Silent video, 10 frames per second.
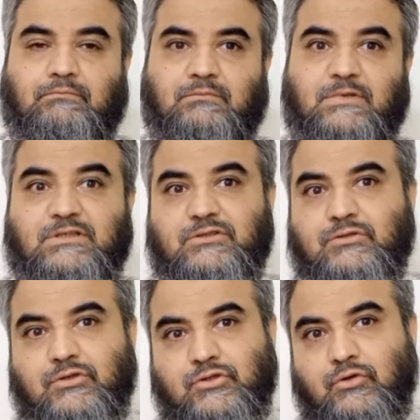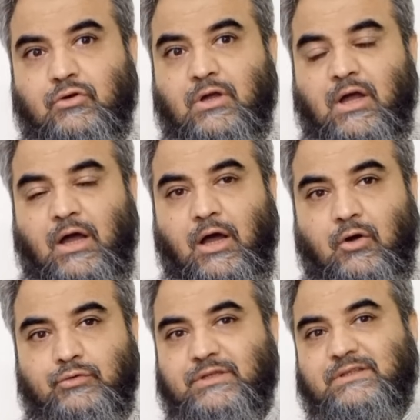This is to show
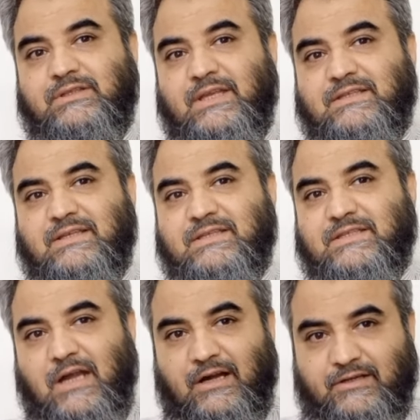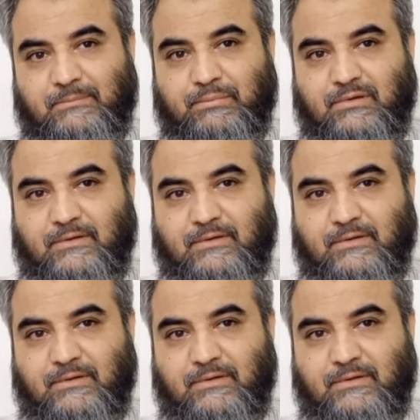how the things start up.